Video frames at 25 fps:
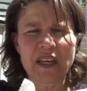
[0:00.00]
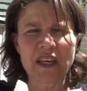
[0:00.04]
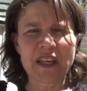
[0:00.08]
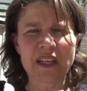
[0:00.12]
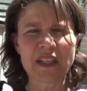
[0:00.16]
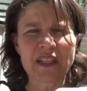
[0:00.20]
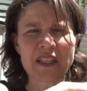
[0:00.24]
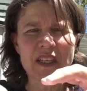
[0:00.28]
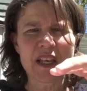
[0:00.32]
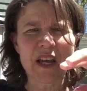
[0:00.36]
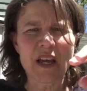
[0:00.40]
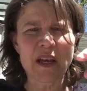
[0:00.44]

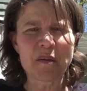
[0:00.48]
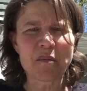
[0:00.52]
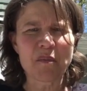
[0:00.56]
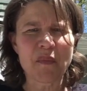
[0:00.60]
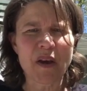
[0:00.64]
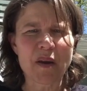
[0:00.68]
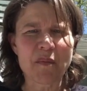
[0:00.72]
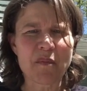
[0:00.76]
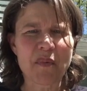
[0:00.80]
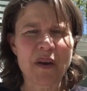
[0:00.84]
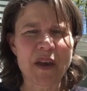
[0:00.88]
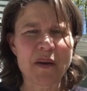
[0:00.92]
inside
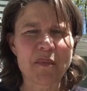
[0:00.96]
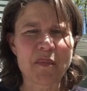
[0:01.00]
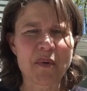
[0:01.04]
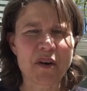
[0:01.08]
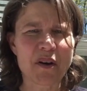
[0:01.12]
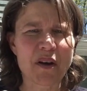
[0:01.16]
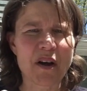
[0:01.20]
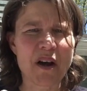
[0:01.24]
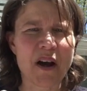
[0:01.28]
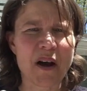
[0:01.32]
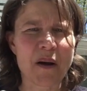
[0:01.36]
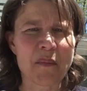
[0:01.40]
my paper
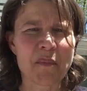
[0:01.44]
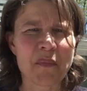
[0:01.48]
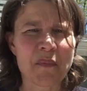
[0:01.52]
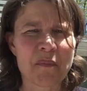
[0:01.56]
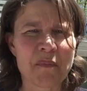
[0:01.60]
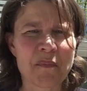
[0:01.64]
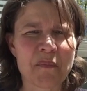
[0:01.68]
cup.